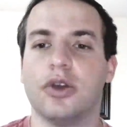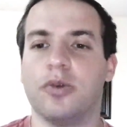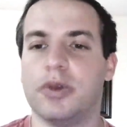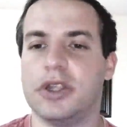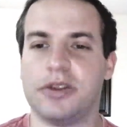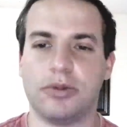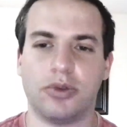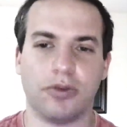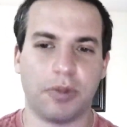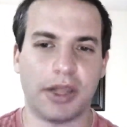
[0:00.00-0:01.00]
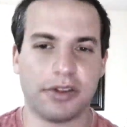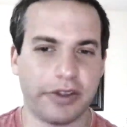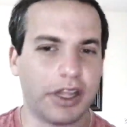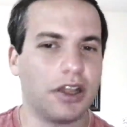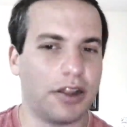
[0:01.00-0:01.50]
We seem to have
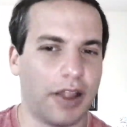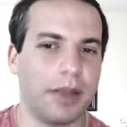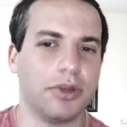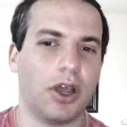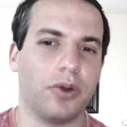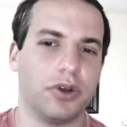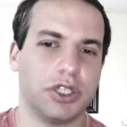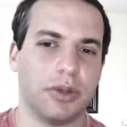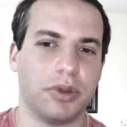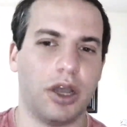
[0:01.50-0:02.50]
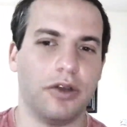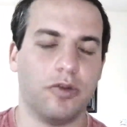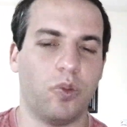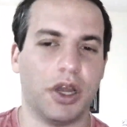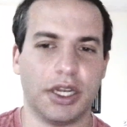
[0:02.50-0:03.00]
basically claimed ownership of
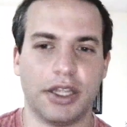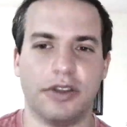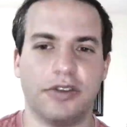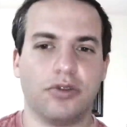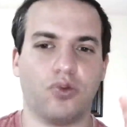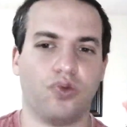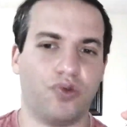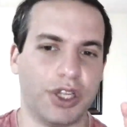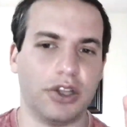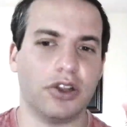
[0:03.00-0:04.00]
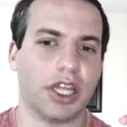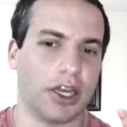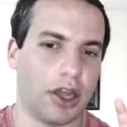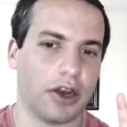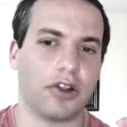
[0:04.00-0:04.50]
what is real
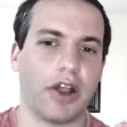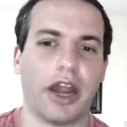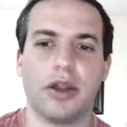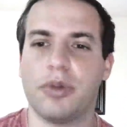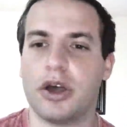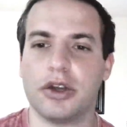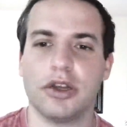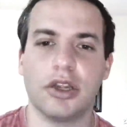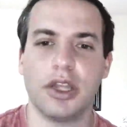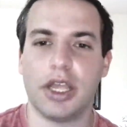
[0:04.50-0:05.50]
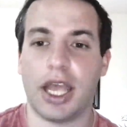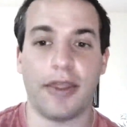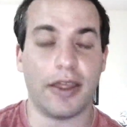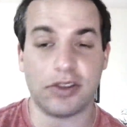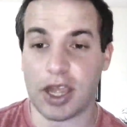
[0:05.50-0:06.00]
canonical Harry Potter, and
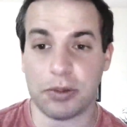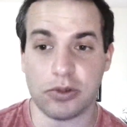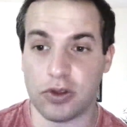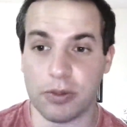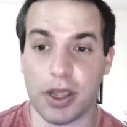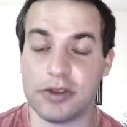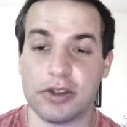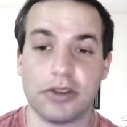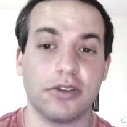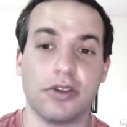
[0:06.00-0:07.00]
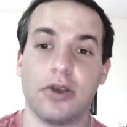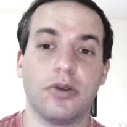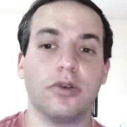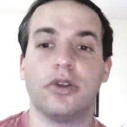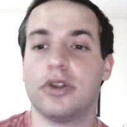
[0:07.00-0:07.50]
that's absolutely amazing.
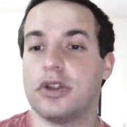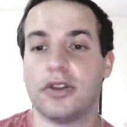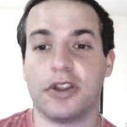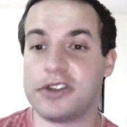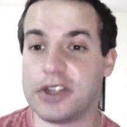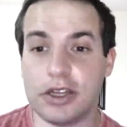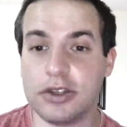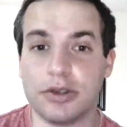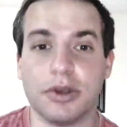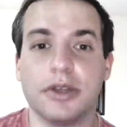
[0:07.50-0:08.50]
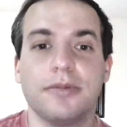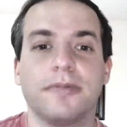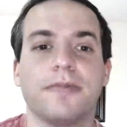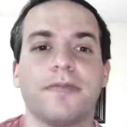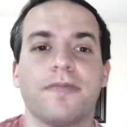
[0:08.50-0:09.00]
So let's get into it.
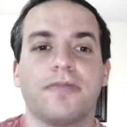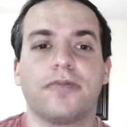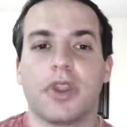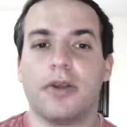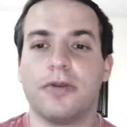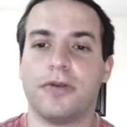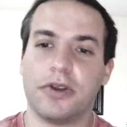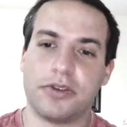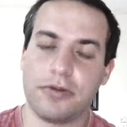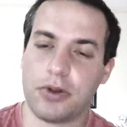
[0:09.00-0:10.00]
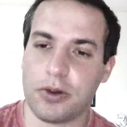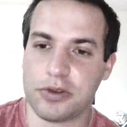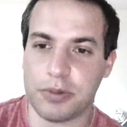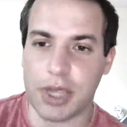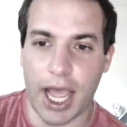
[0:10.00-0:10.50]
First, of
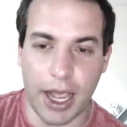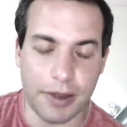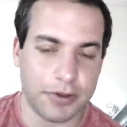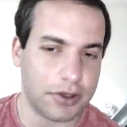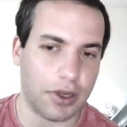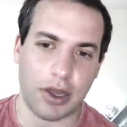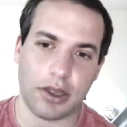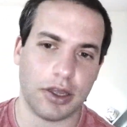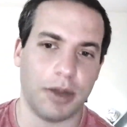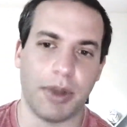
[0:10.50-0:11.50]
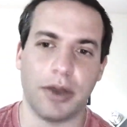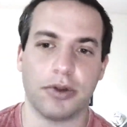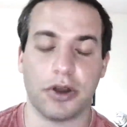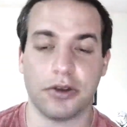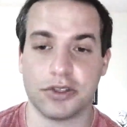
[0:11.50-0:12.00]
course, we have to talk about
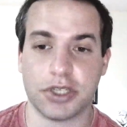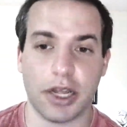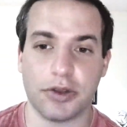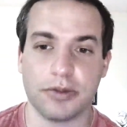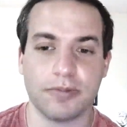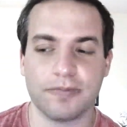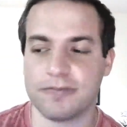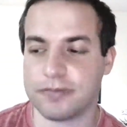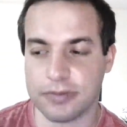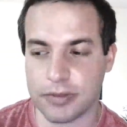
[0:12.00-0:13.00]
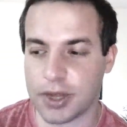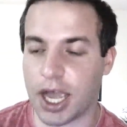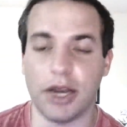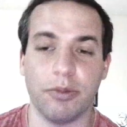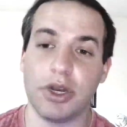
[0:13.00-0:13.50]
Cursed Child.
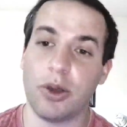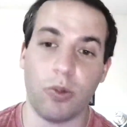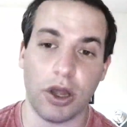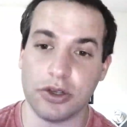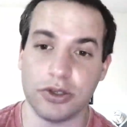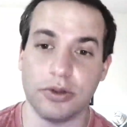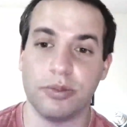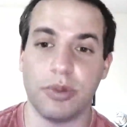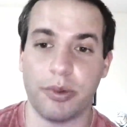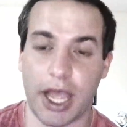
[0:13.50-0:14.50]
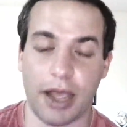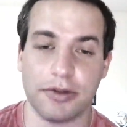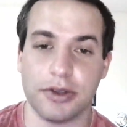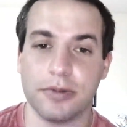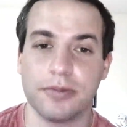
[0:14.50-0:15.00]
I know we don't want to, but we have to.